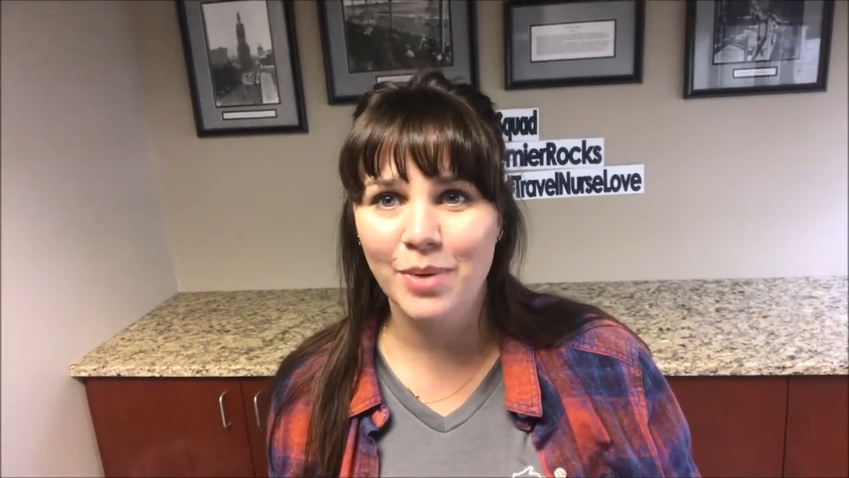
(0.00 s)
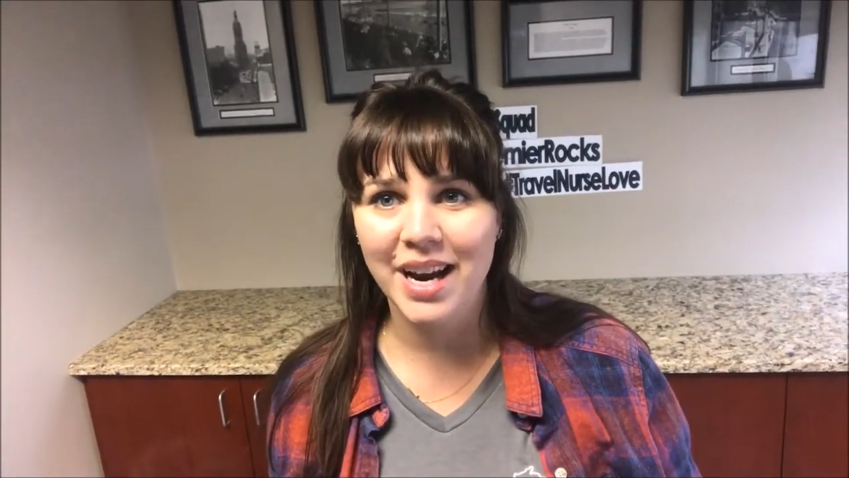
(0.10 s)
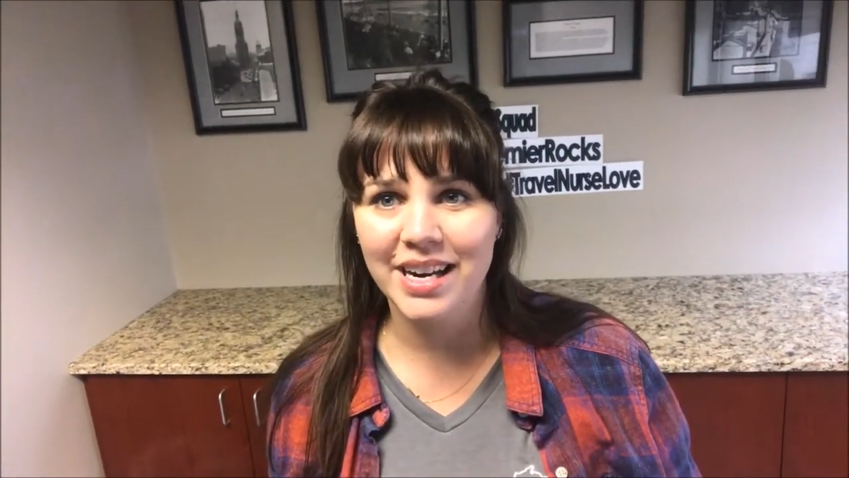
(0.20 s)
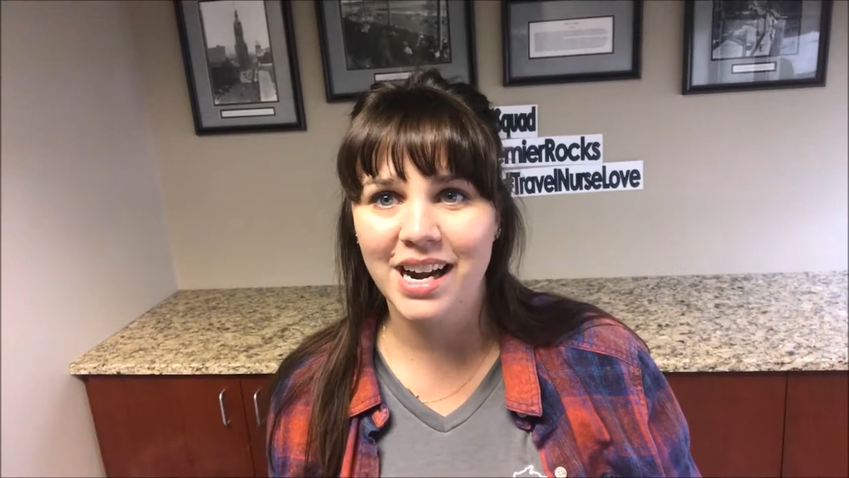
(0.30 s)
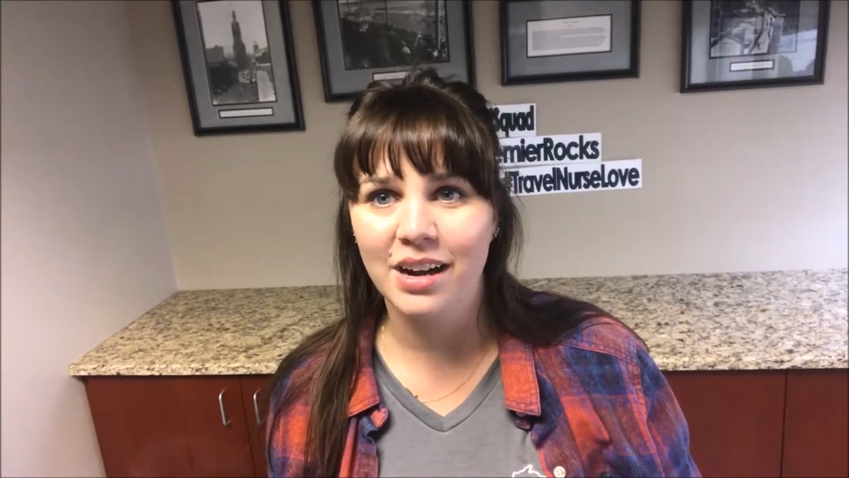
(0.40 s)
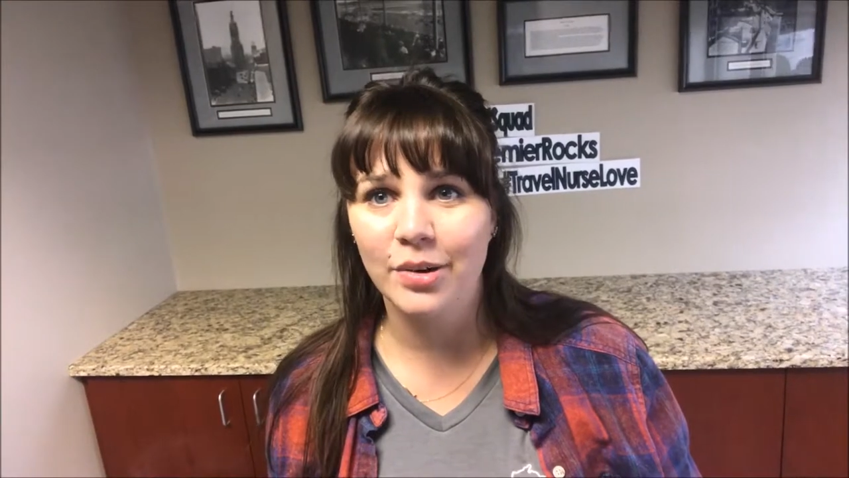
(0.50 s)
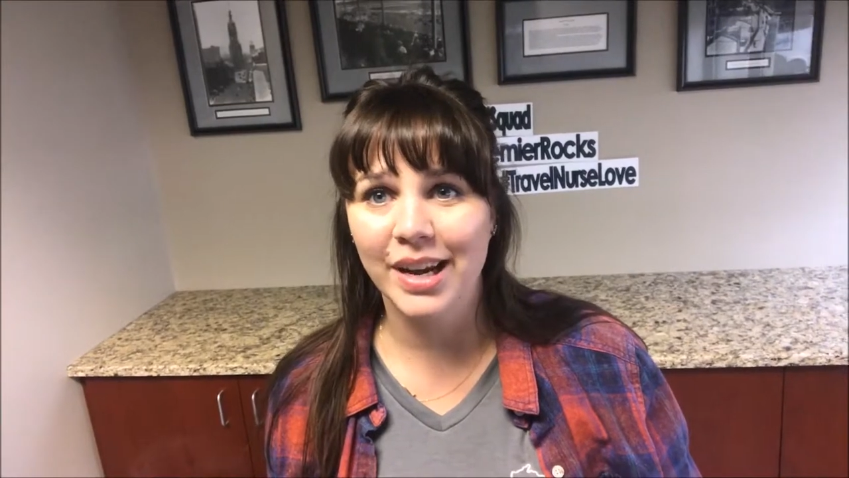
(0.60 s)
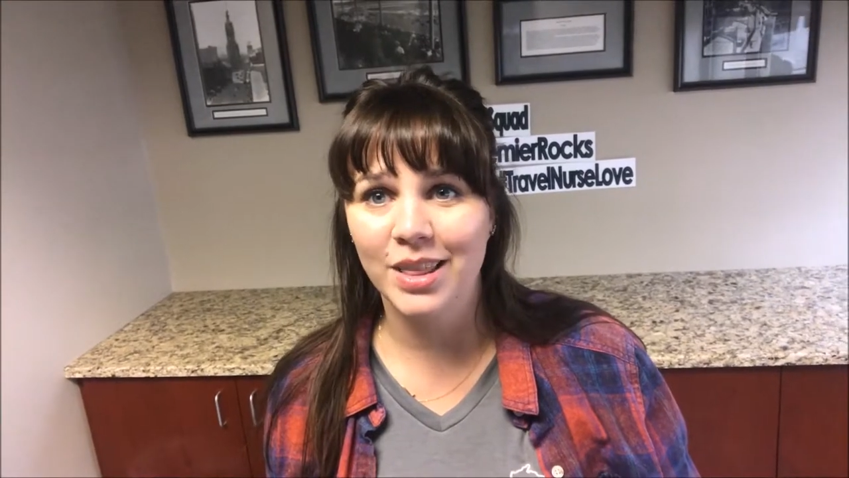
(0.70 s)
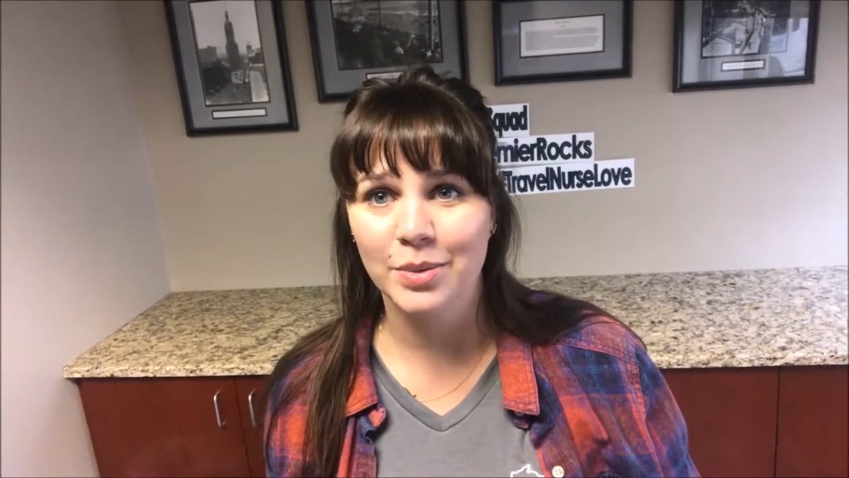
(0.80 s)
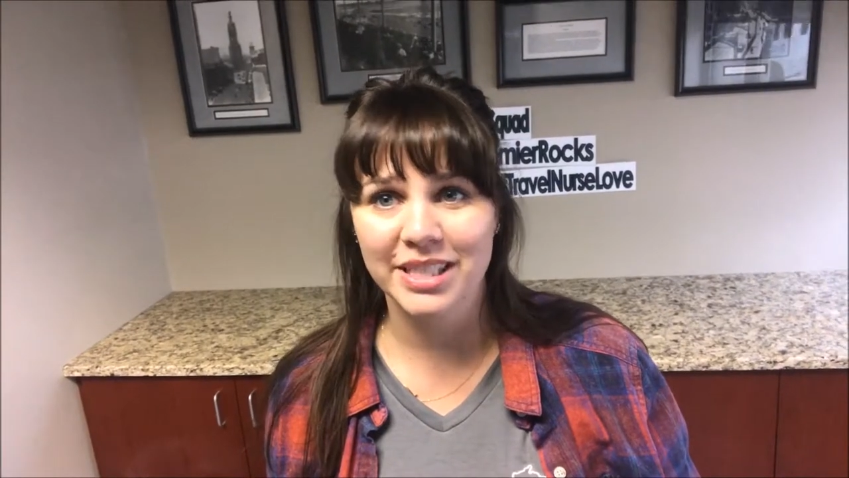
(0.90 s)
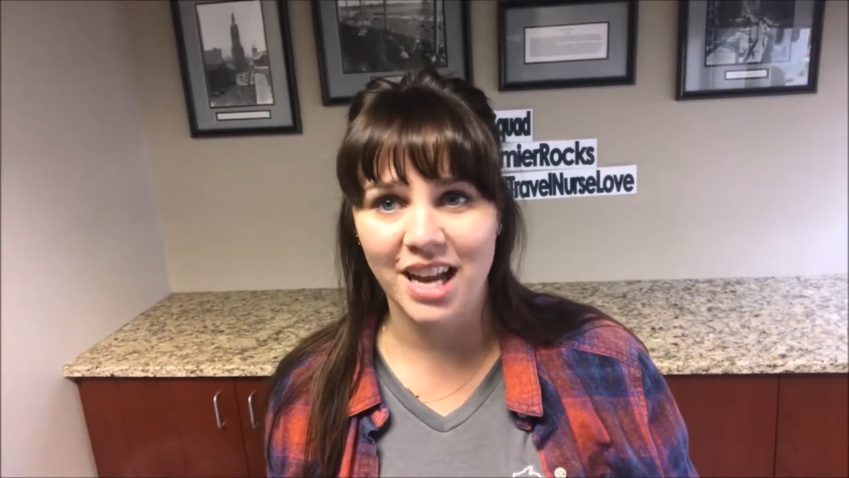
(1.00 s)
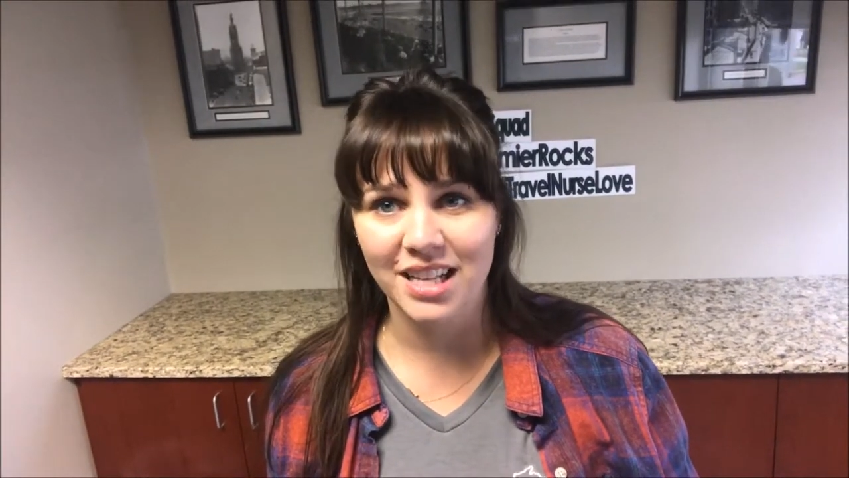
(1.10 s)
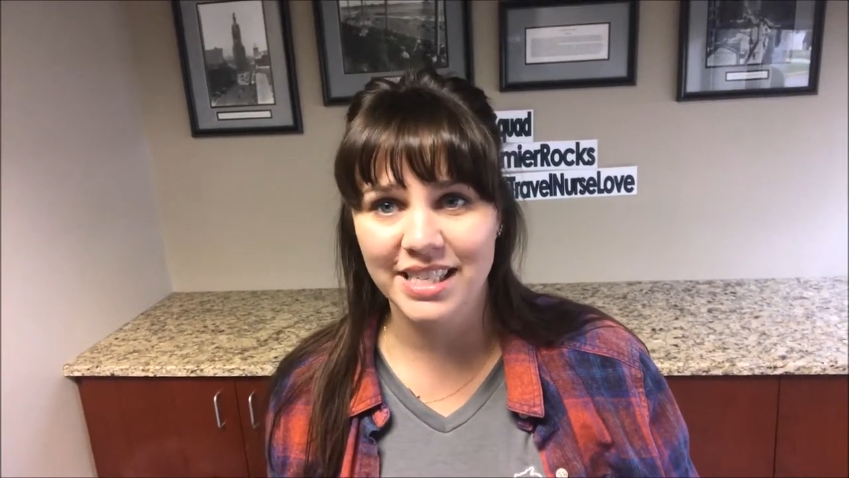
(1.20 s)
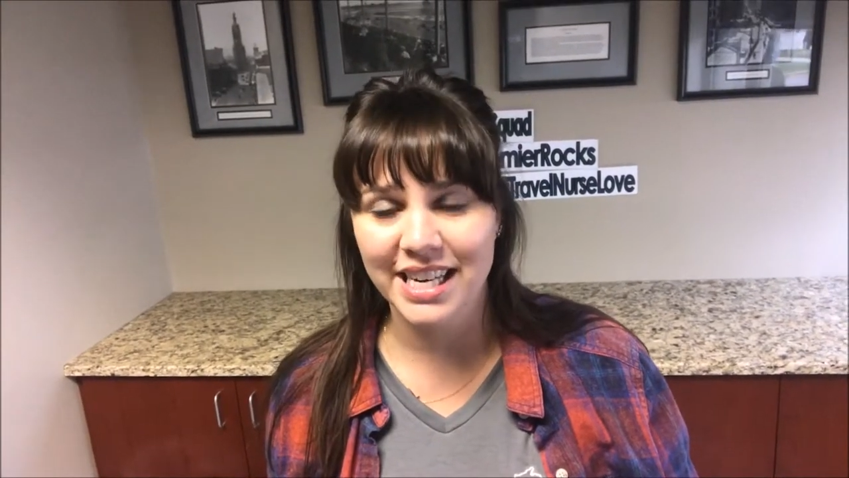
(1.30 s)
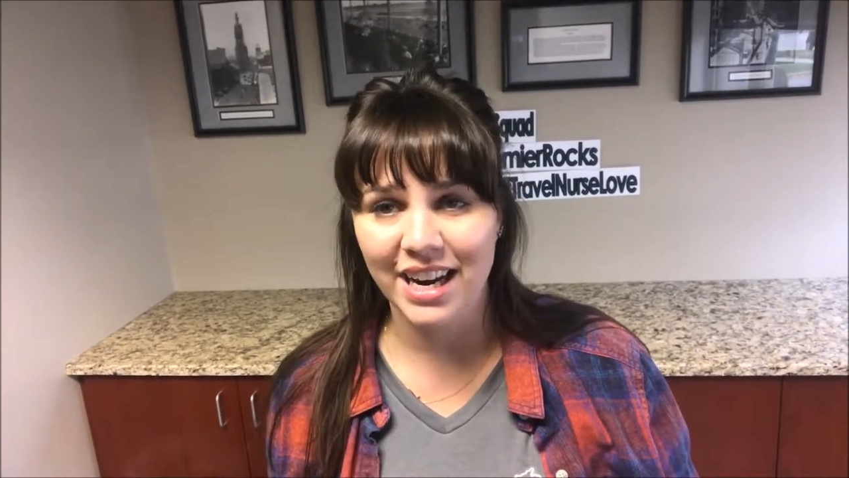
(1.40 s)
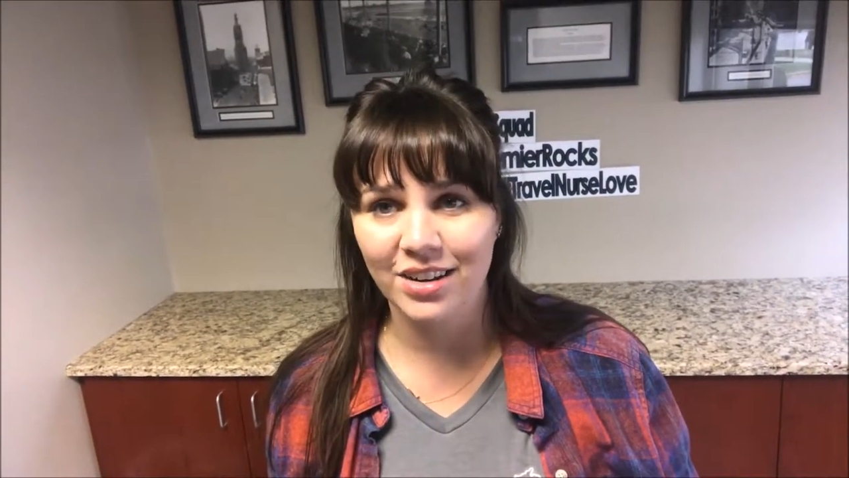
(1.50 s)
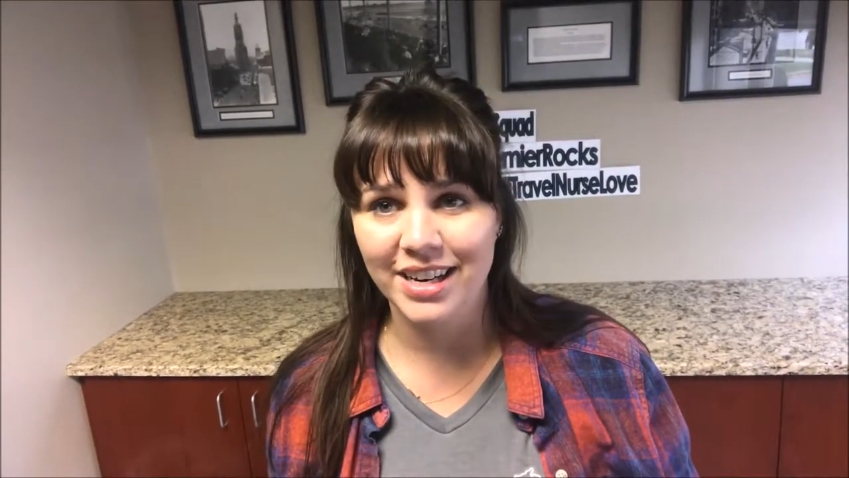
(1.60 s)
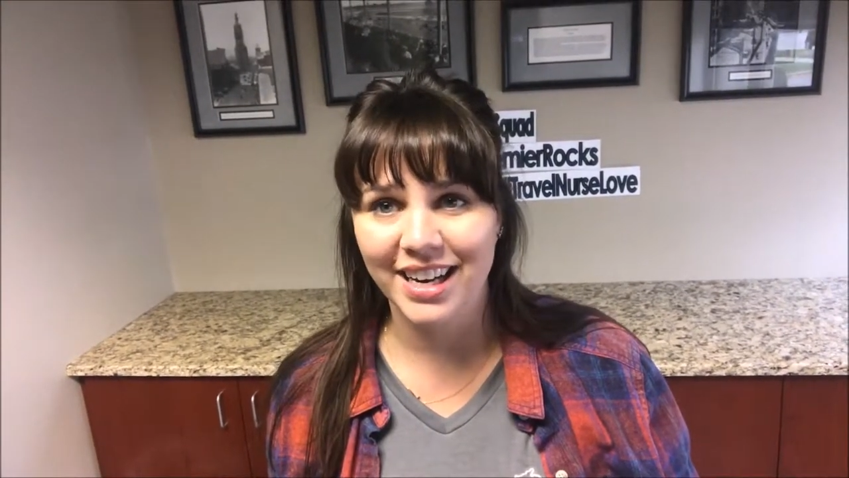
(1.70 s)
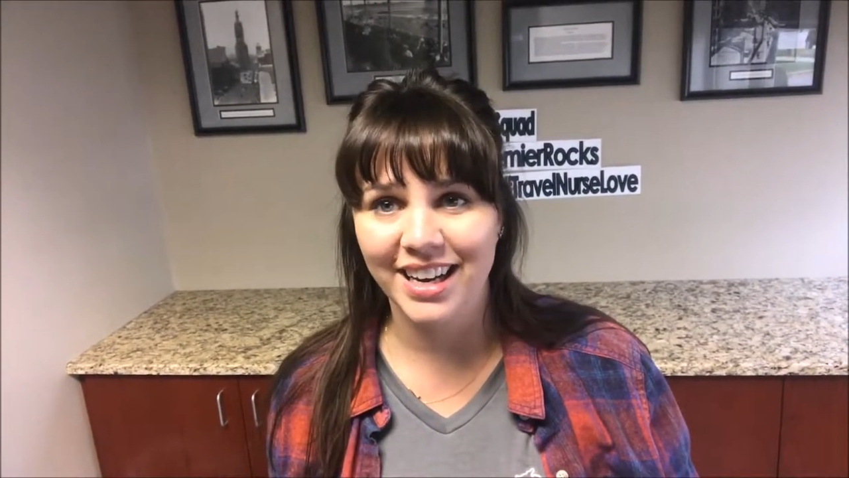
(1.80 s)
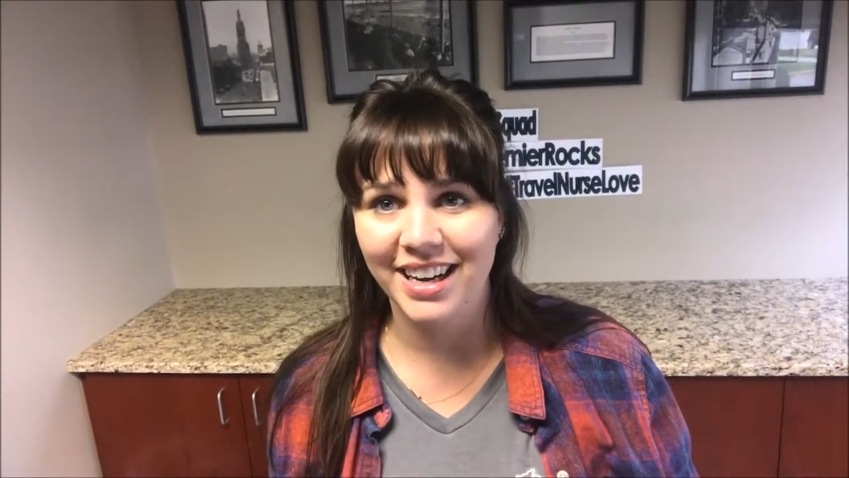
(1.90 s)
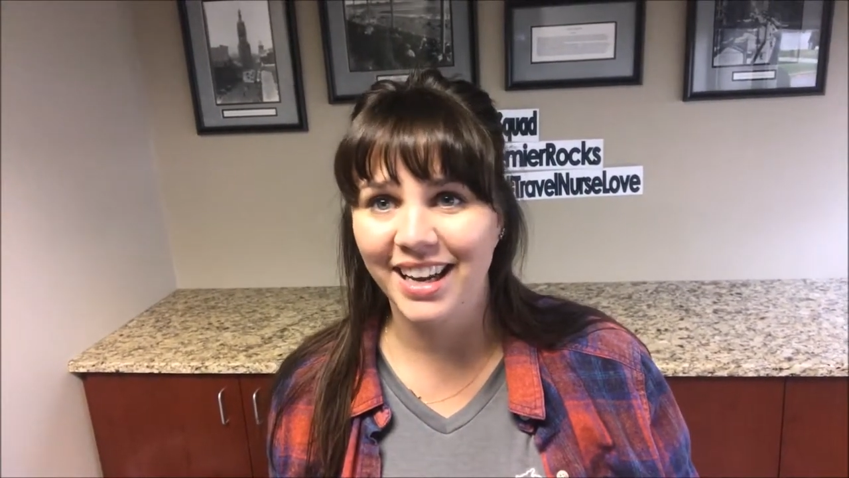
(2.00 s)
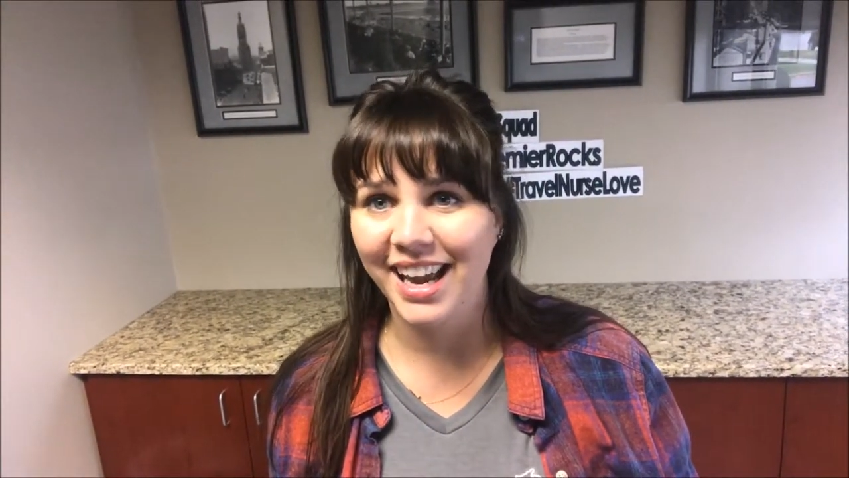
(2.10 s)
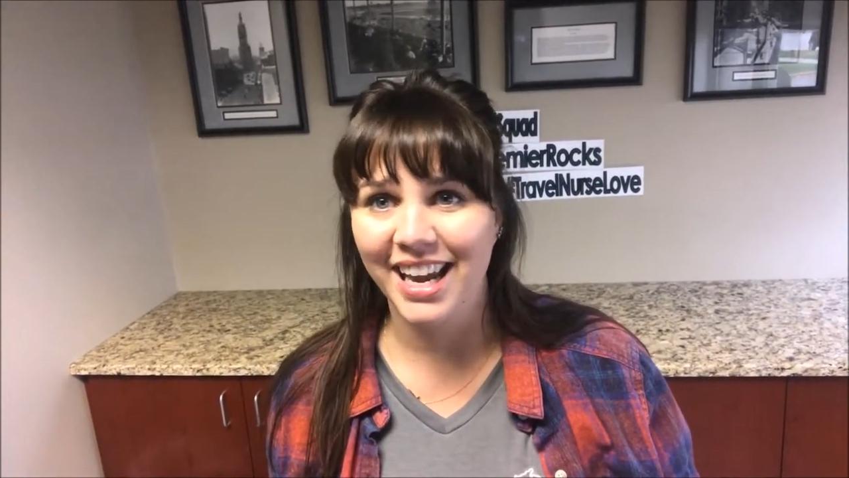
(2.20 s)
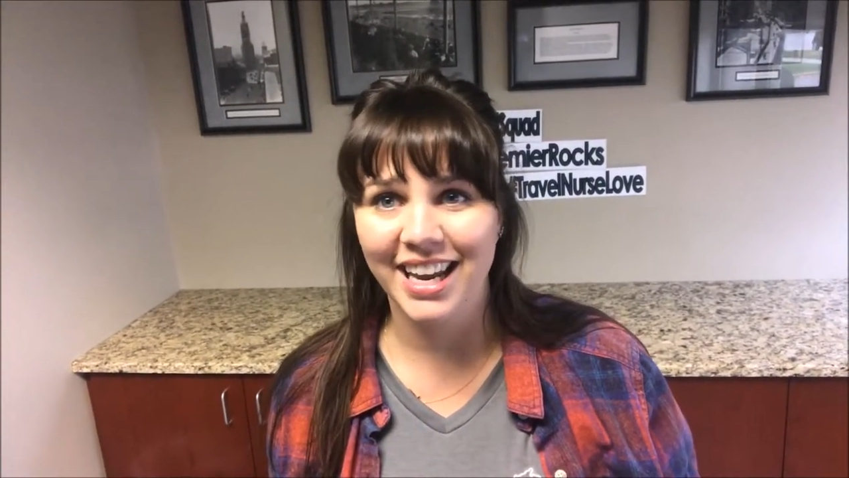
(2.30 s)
right now in the Wisconsin area